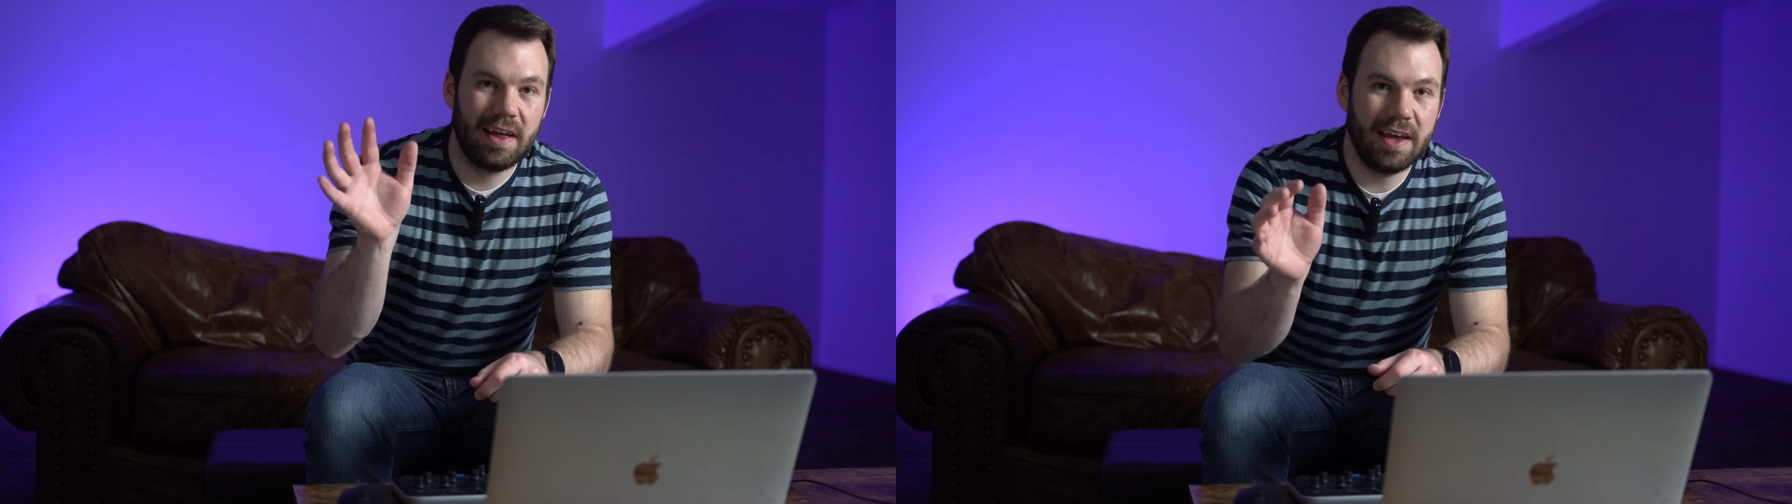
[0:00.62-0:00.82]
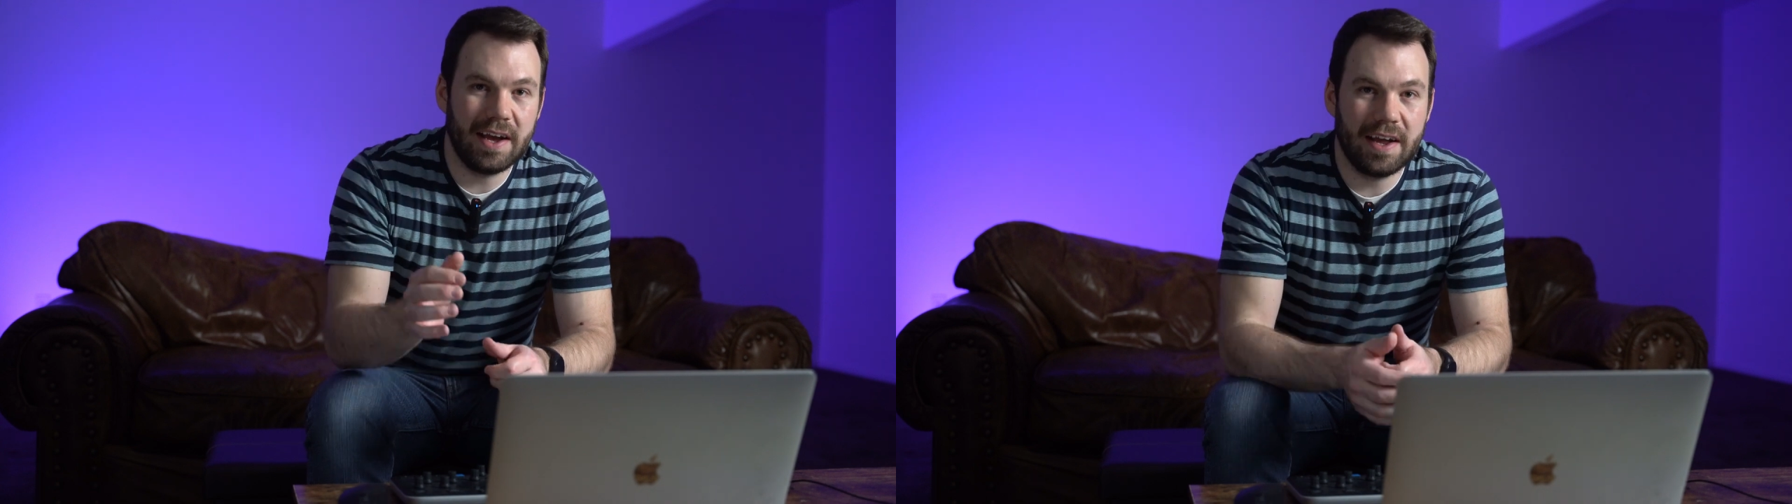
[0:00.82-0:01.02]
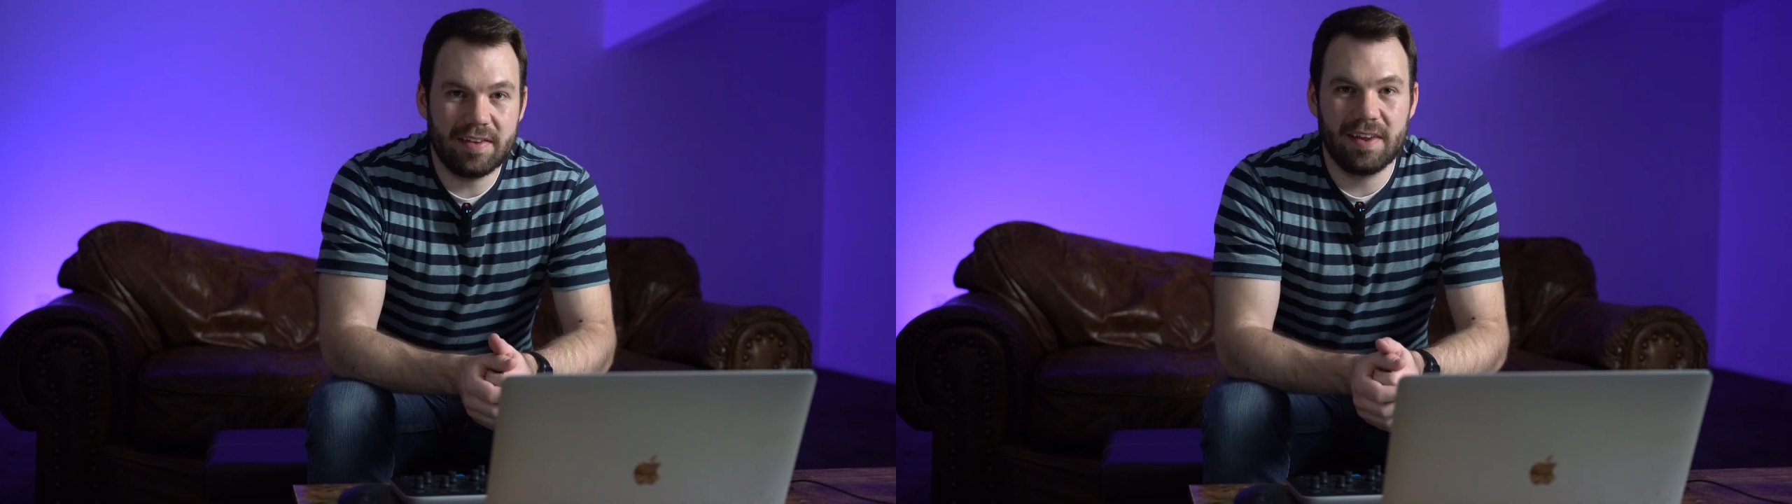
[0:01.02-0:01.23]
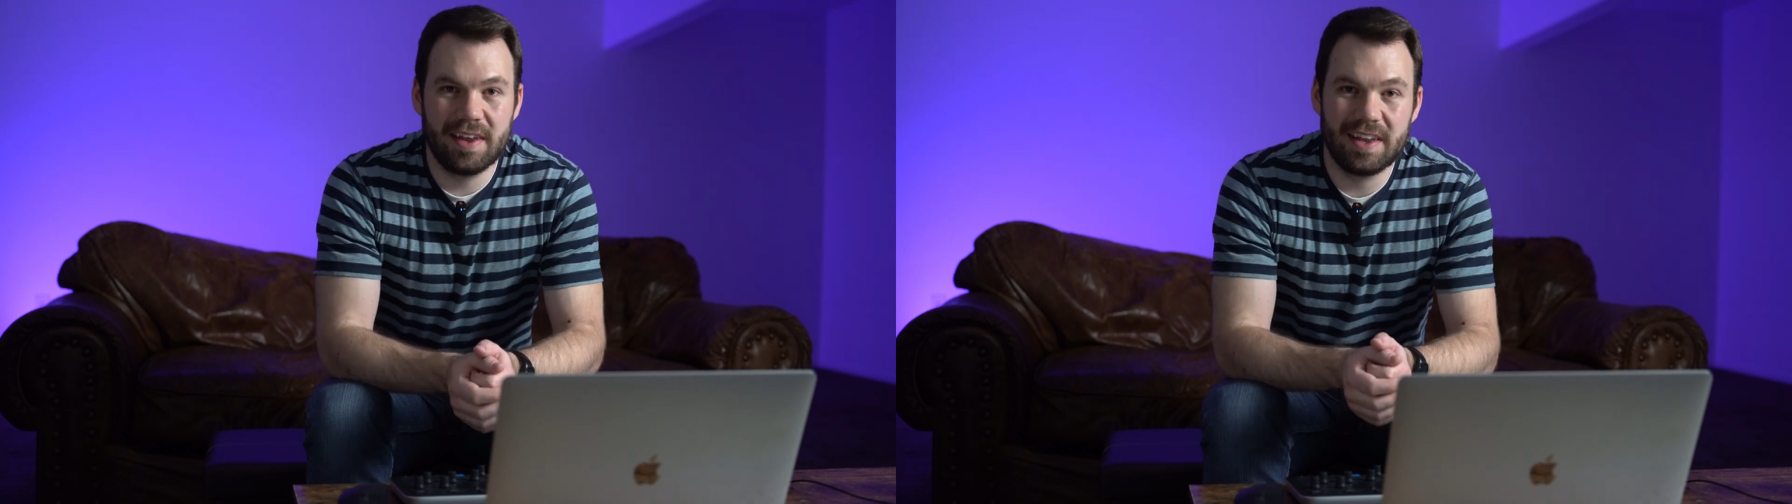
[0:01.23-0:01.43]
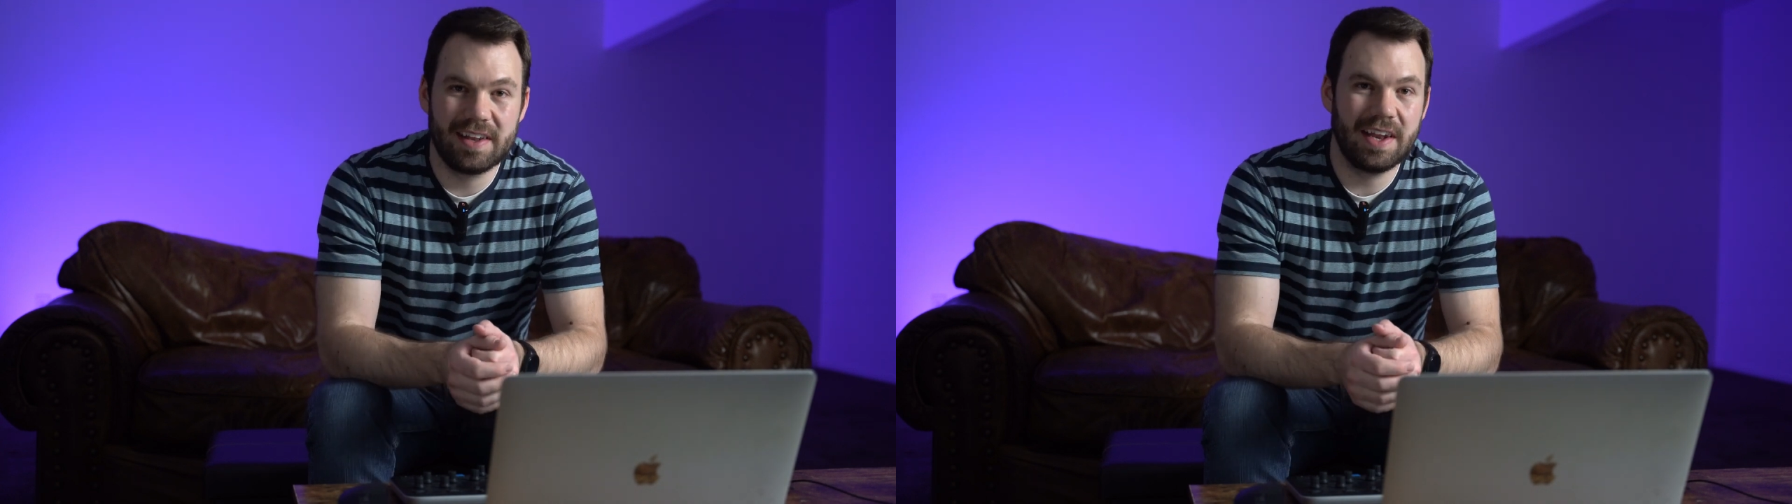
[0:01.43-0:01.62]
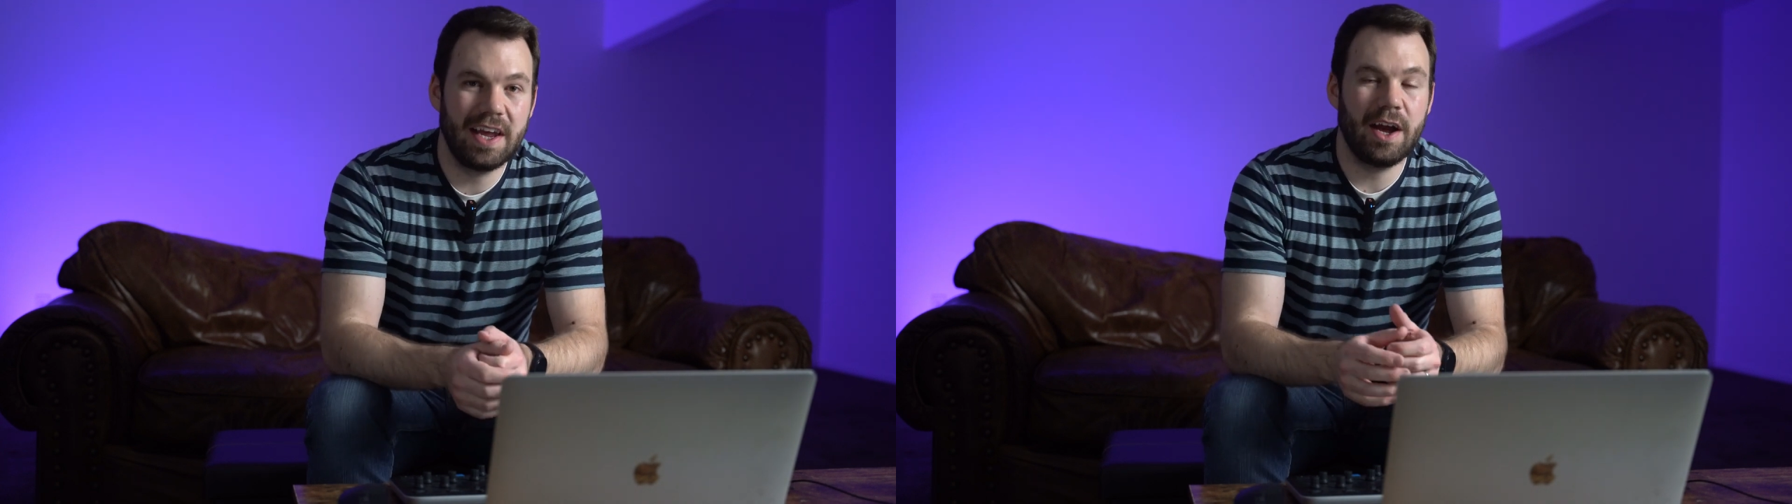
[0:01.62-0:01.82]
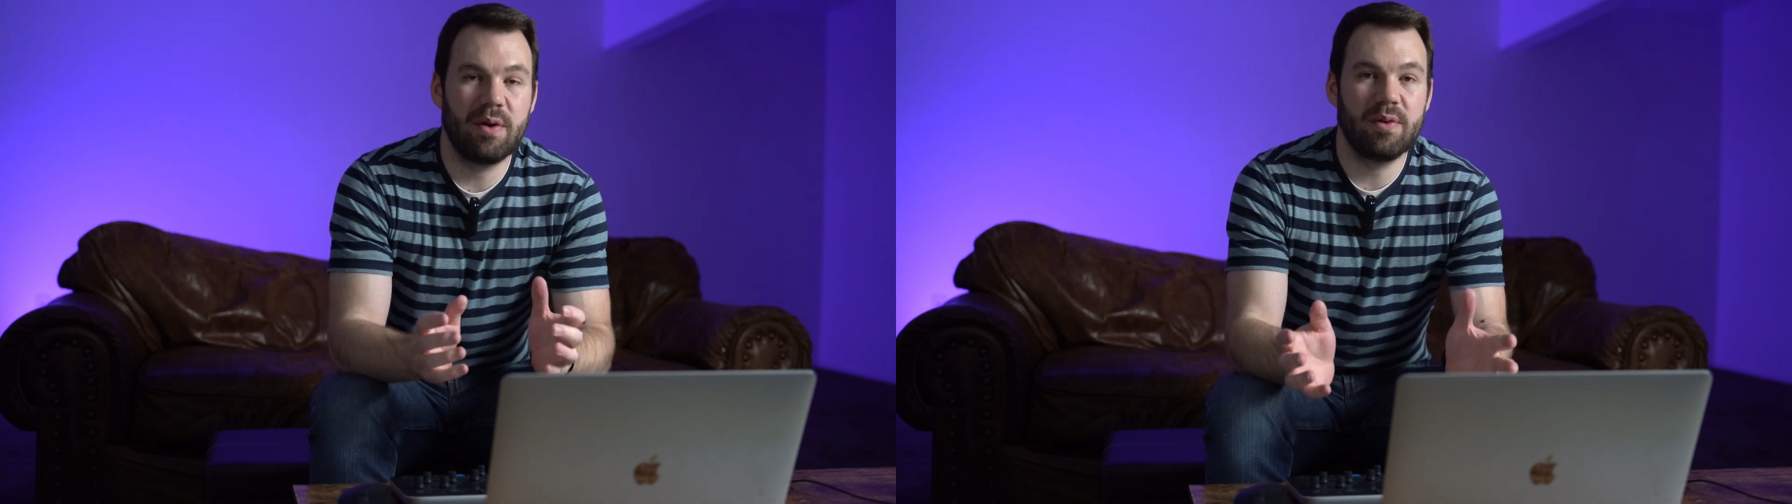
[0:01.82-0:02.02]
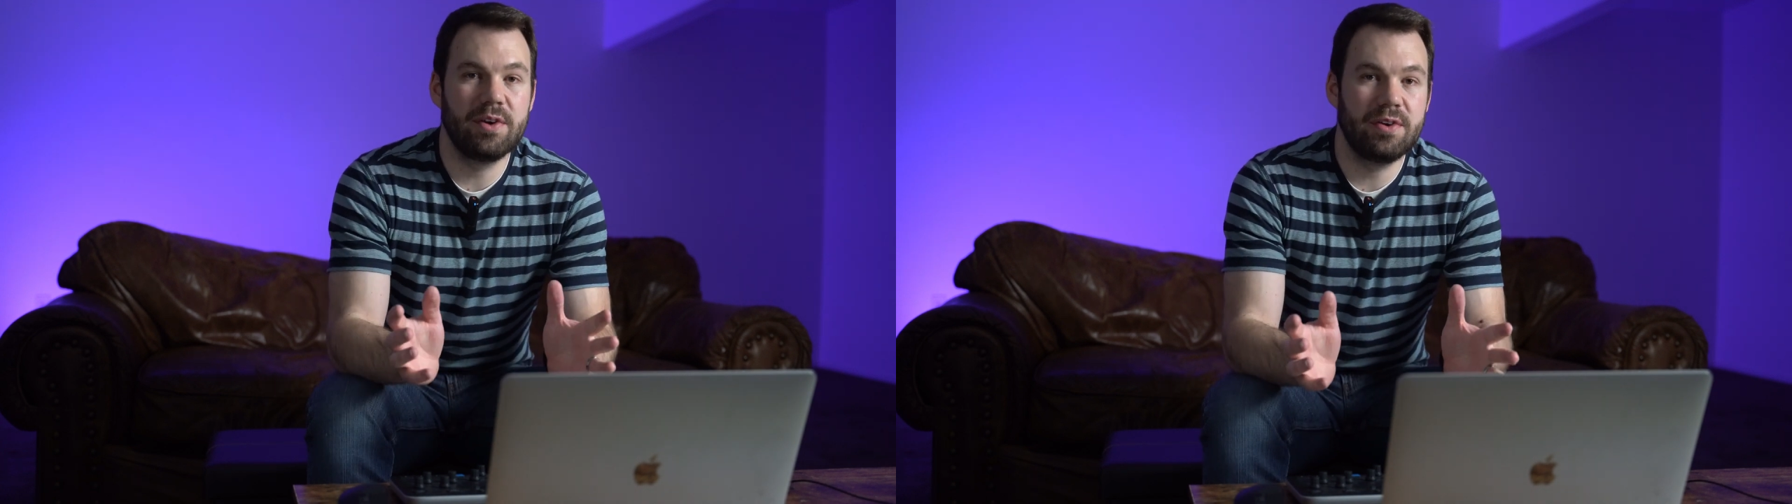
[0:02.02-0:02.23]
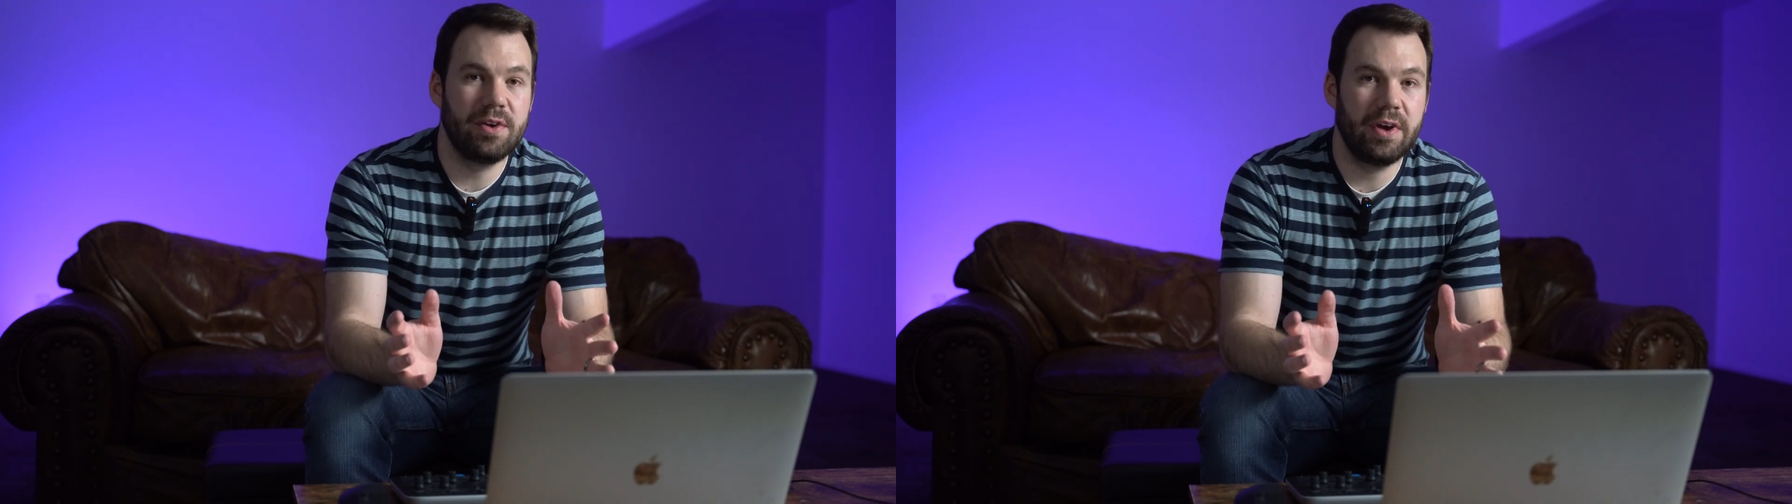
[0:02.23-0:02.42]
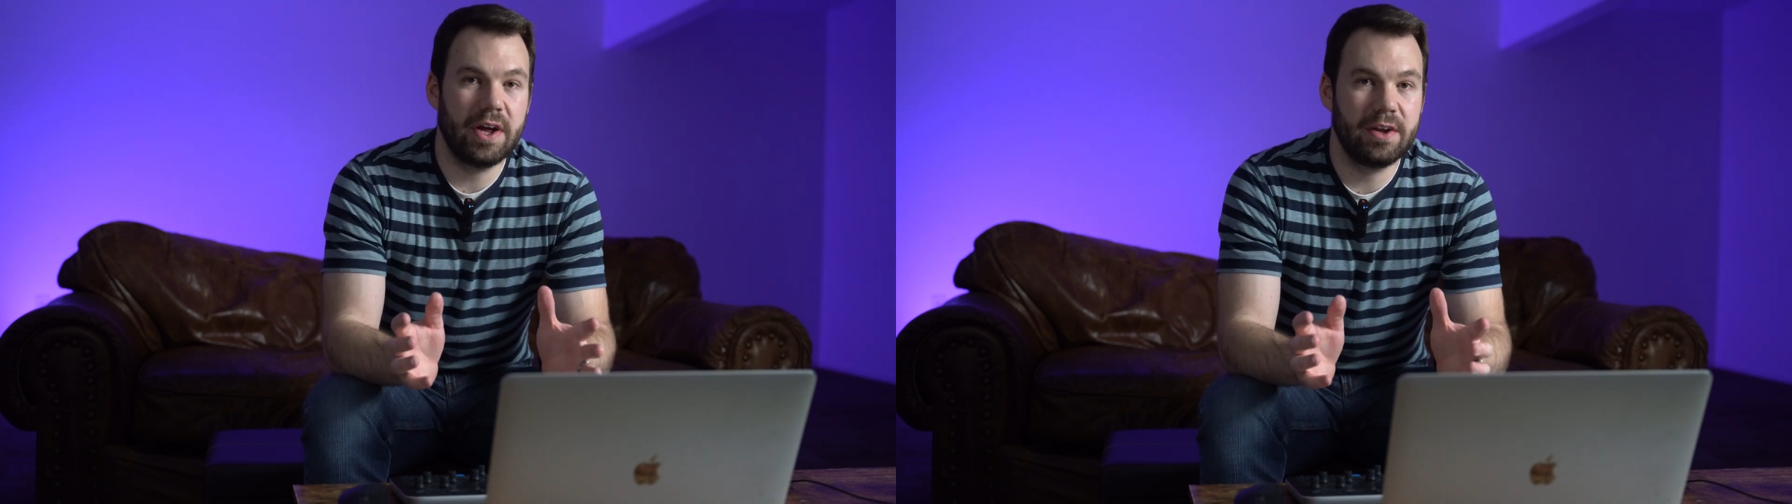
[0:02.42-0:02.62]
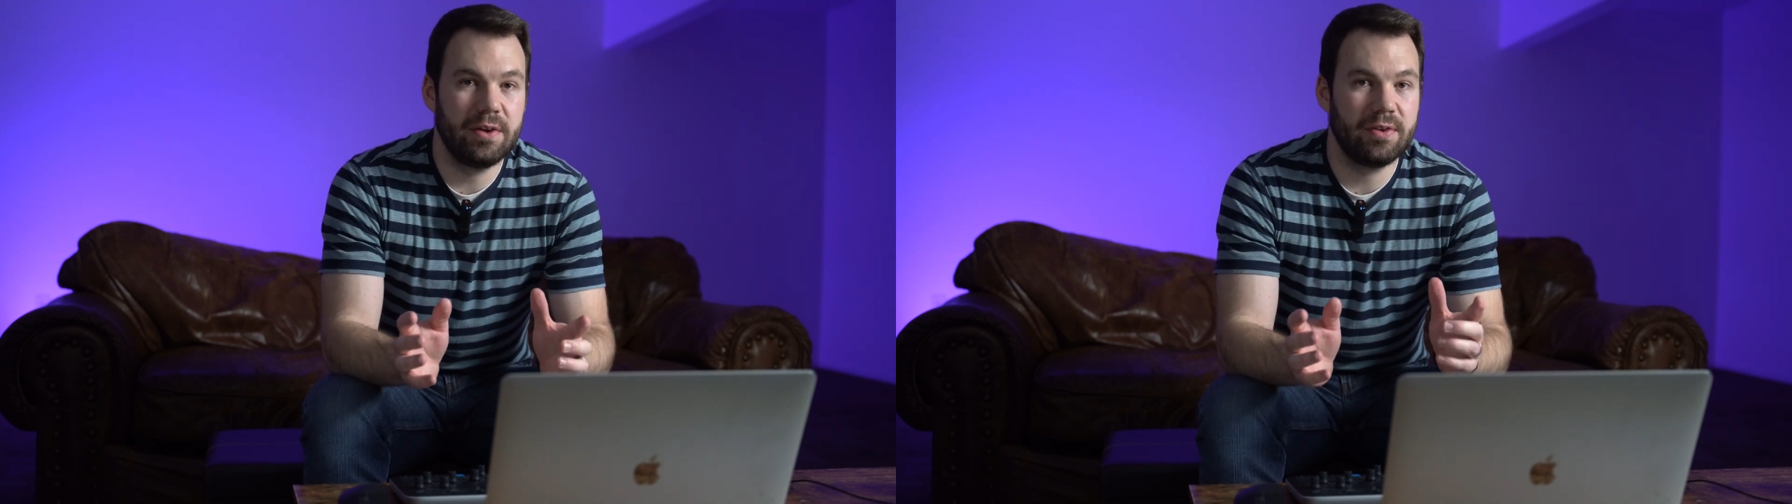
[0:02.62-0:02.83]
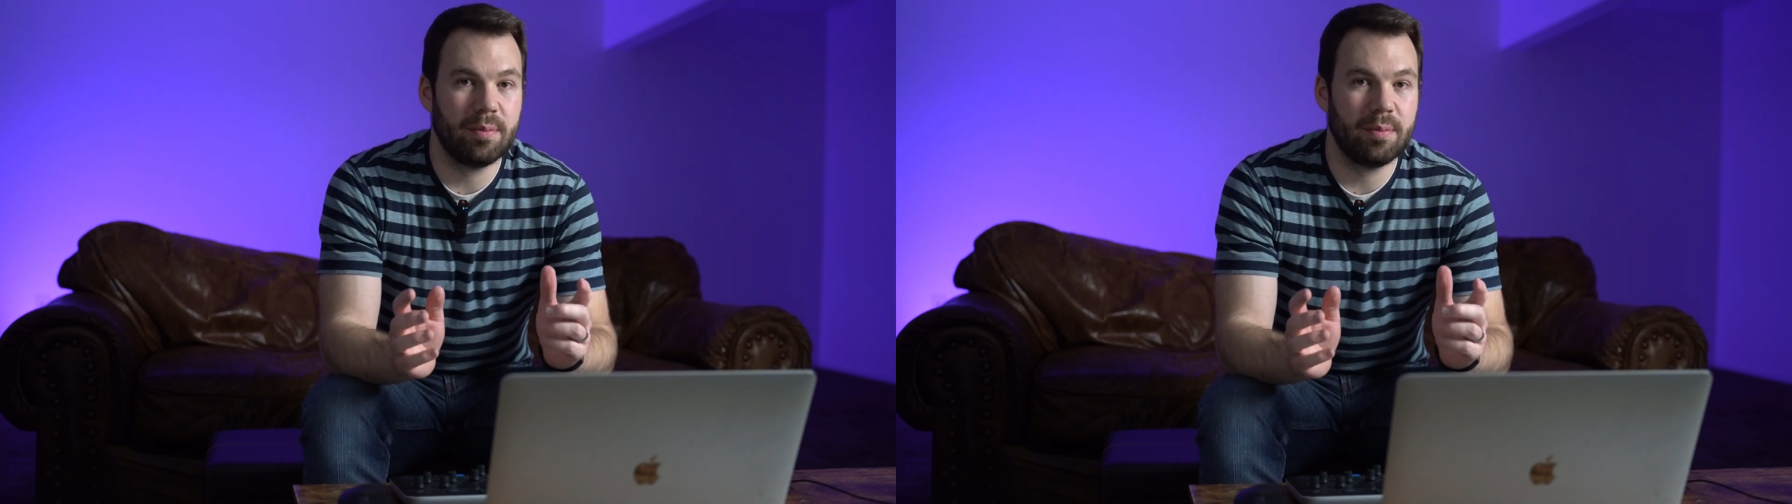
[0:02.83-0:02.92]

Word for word: Hey guys, today I want to show you how to use